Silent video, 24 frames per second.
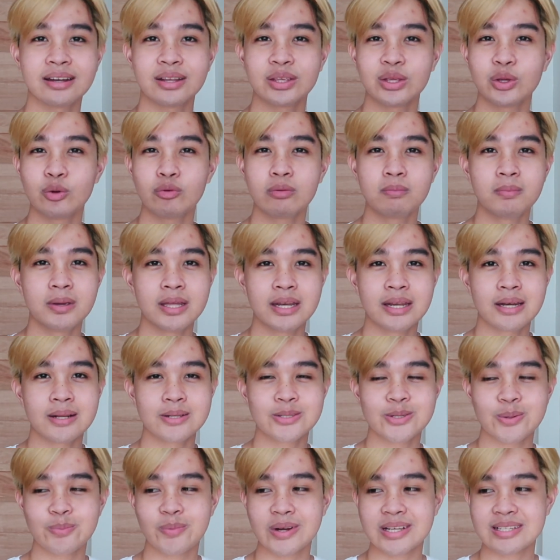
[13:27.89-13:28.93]
you would be needing to
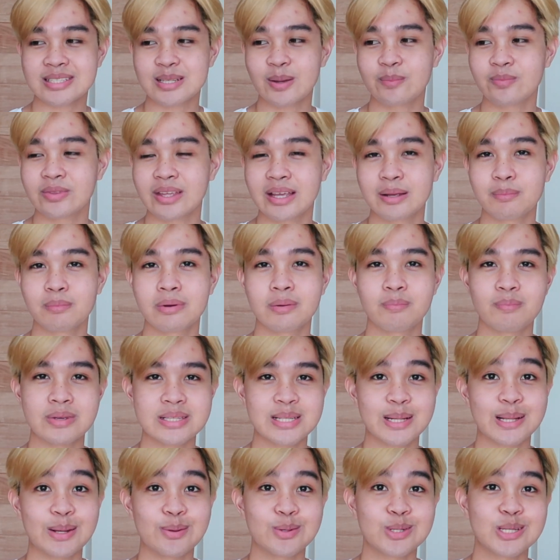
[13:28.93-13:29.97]
press something, but
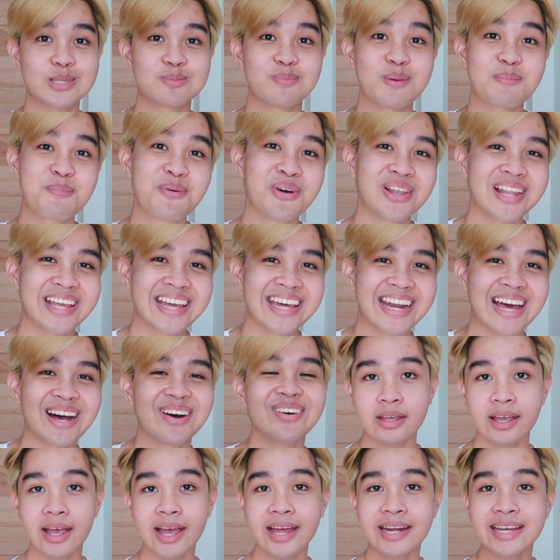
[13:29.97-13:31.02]
basically just be pulling it
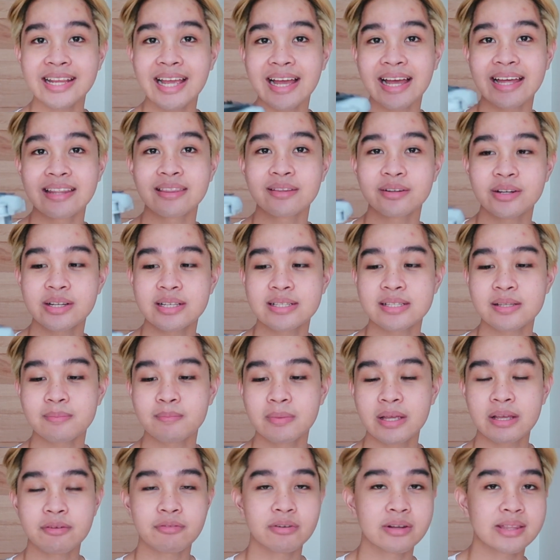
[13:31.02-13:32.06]
out. And yeah, the reason
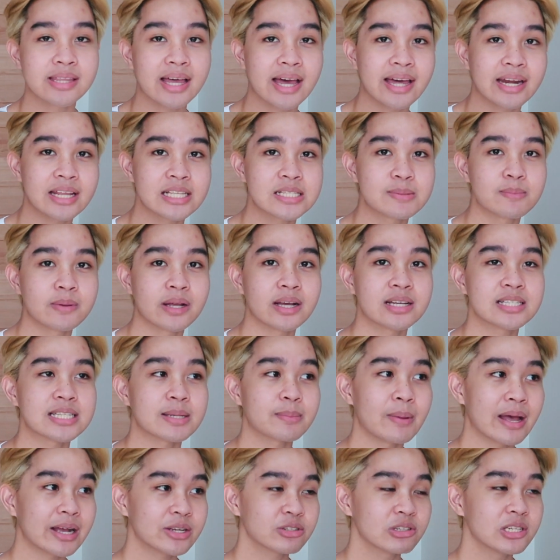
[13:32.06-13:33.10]
being for that is because I'm
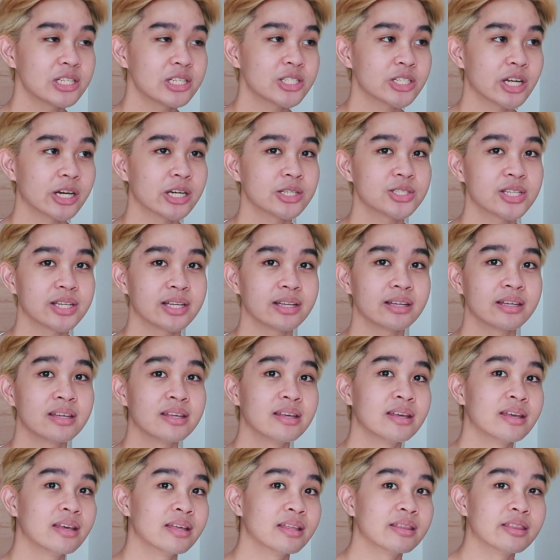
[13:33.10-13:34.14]
actually charging
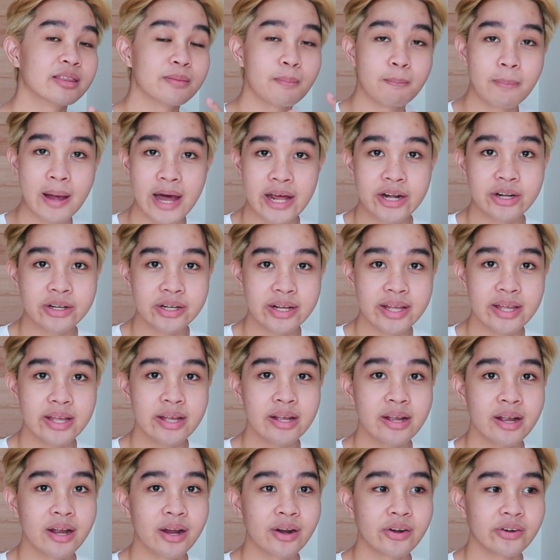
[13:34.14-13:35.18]
the battery
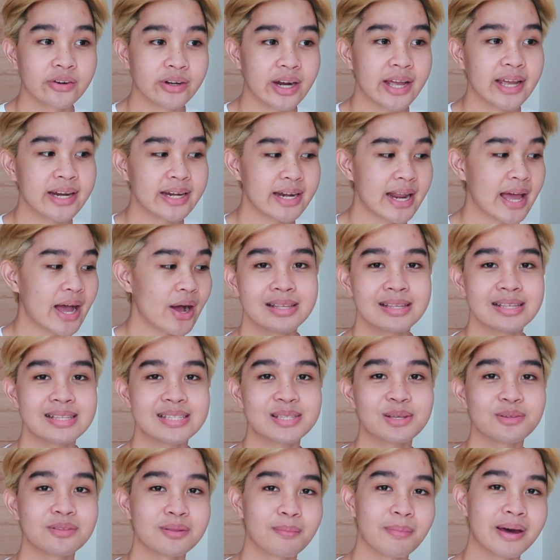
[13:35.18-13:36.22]
right now.
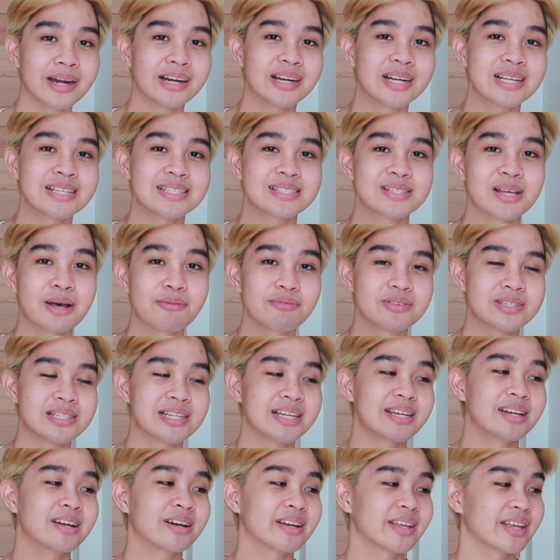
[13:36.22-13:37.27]
So the battery is
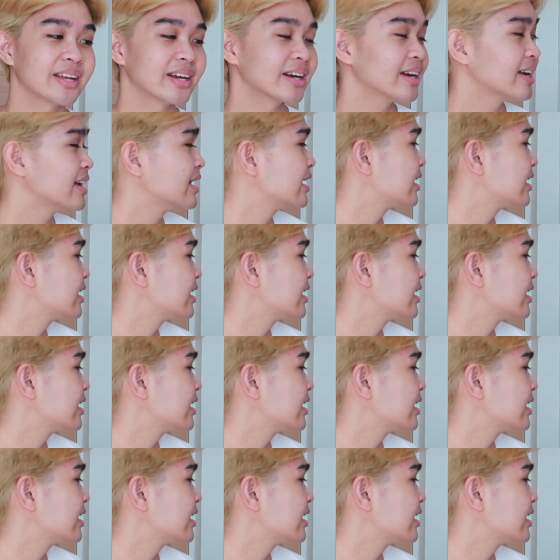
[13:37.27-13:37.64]
obviously not here.